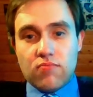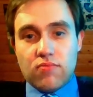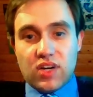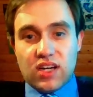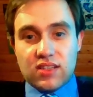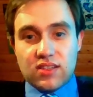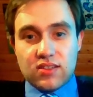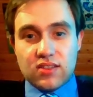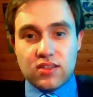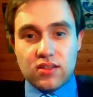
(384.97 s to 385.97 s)

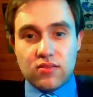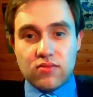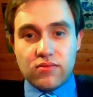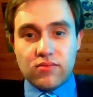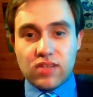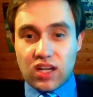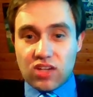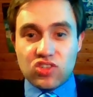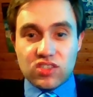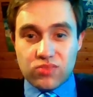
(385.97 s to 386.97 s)
but we
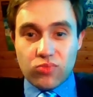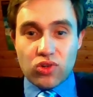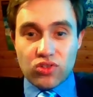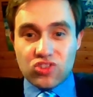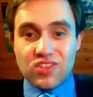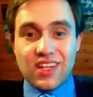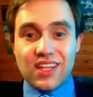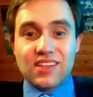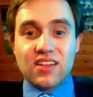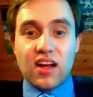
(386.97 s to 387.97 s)
can't just abolish the
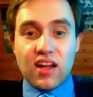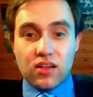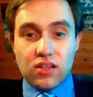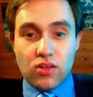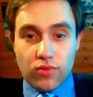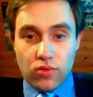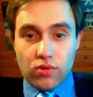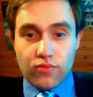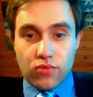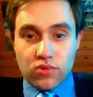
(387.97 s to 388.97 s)
entirety of
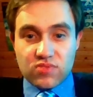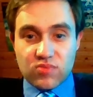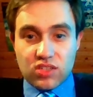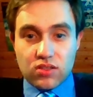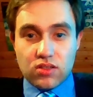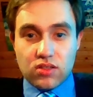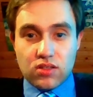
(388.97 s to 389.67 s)
law enforcement.